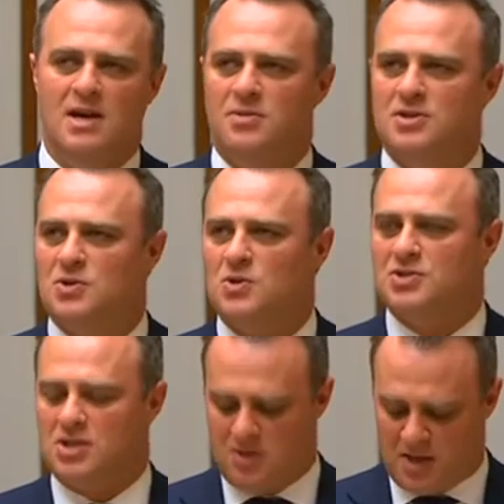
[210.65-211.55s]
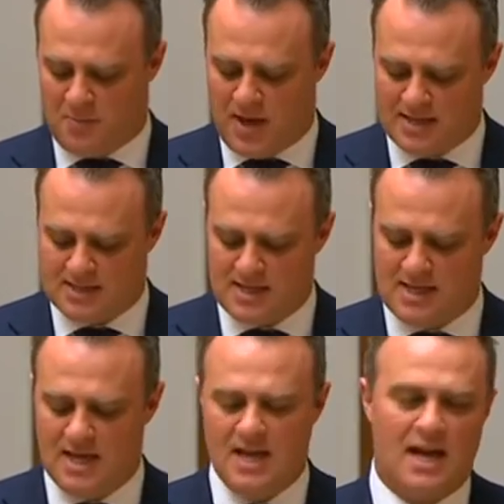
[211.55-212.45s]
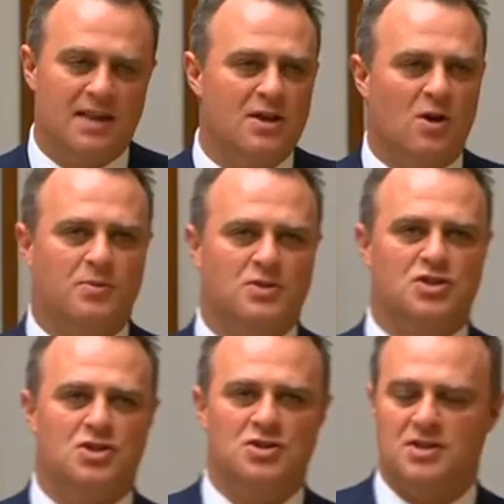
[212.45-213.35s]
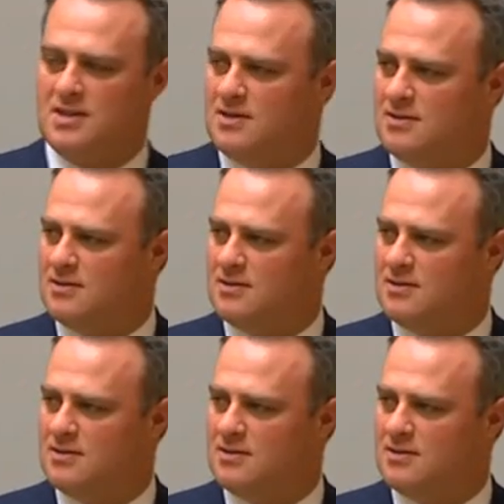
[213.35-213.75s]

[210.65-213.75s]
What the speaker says: but it's also the capacity and the opportunity